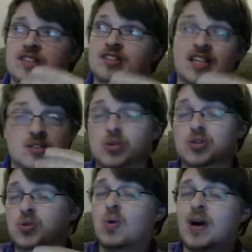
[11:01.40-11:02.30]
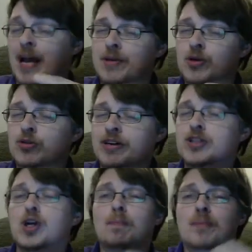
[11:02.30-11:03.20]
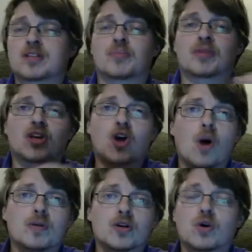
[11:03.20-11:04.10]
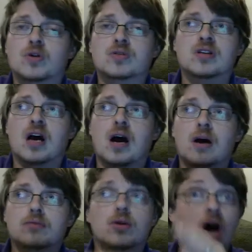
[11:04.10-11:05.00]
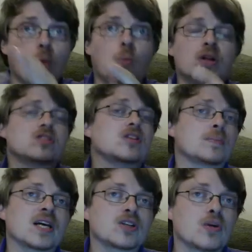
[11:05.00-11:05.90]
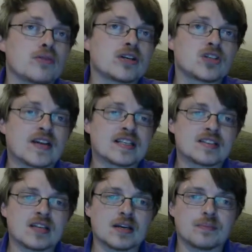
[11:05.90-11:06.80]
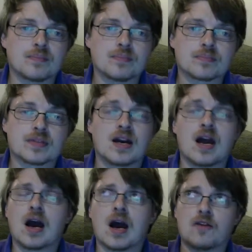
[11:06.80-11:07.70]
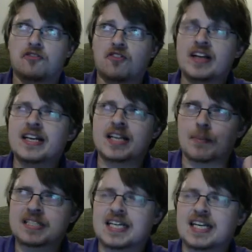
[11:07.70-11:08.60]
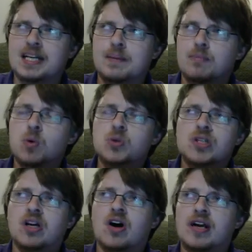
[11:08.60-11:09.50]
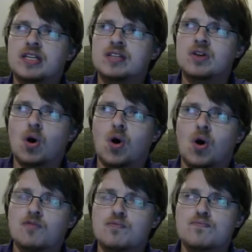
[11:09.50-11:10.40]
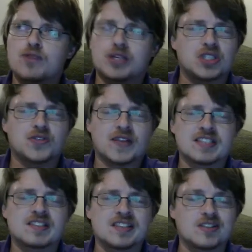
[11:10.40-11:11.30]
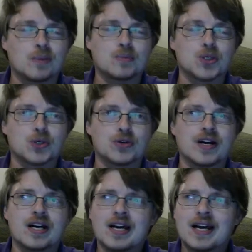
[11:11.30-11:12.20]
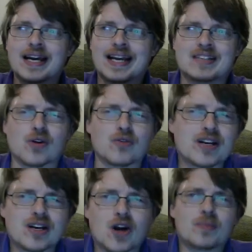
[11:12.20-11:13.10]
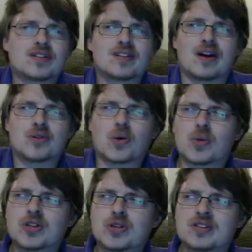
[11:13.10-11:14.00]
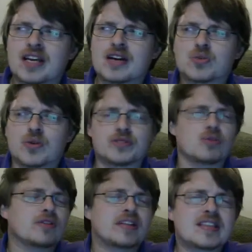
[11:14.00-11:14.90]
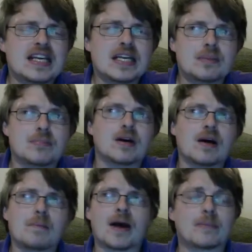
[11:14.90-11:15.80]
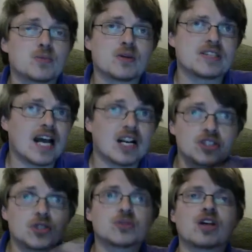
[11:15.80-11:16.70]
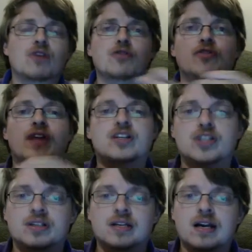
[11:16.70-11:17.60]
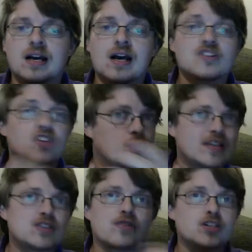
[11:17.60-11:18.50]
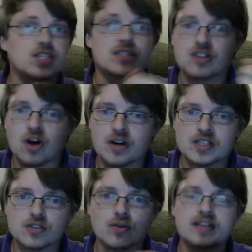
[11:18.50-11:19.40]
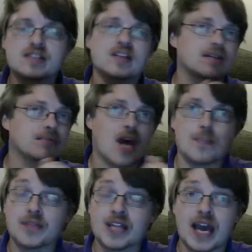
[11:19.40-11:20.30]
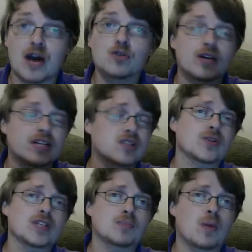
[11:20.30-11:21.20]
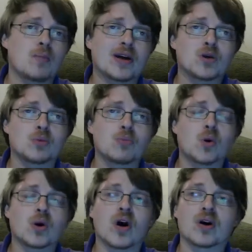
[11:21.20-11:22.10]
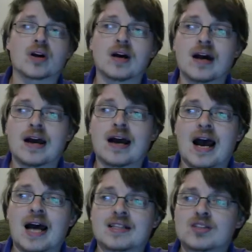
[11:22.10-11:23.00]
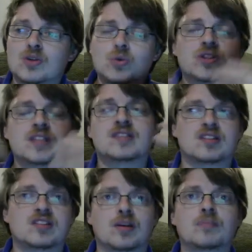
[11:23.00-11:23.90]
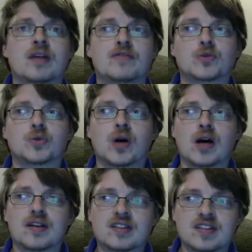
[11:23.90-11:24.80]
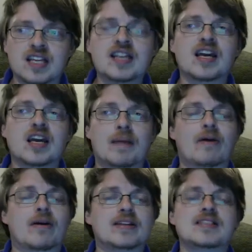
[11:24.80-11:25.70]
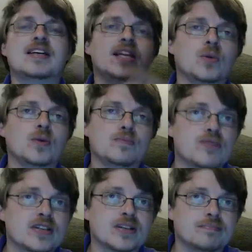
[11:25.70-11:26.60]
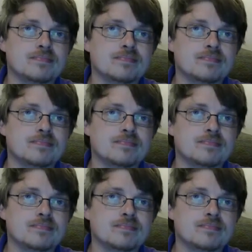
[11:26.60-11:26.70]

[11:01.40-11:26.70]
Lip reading: I say, is not just a YA middle grade trope, but it's something common across one subsection of British fantasy. Finally, a particularly important kind of British fantasy subgenre is not really a common, not one you'd say elsewhere. It's more a theme, perhaps, but national self-reflection. The Space Trilogy, Dark is Rising, and the Elric stories by Michael Moorcock. These are all things at some level thinking about and dealing with Britain.